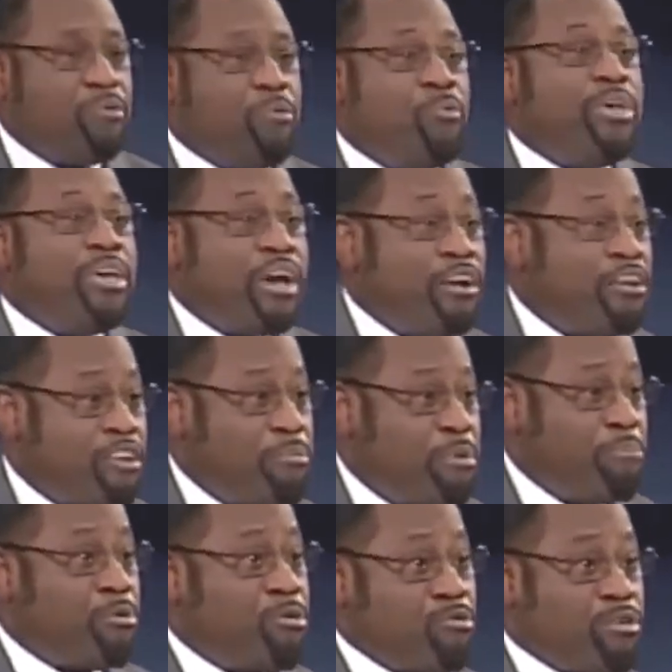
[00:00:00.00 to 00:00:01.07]
we are going to be
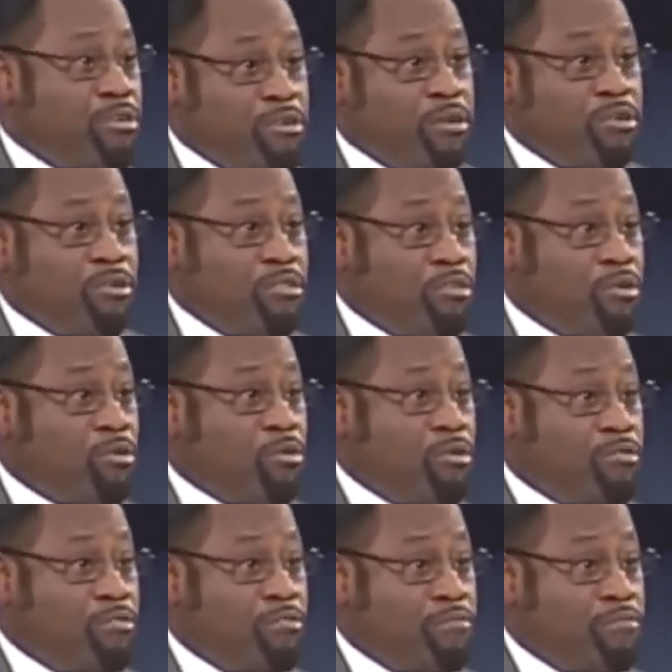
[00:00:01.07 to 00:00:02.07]
broken, not the laws.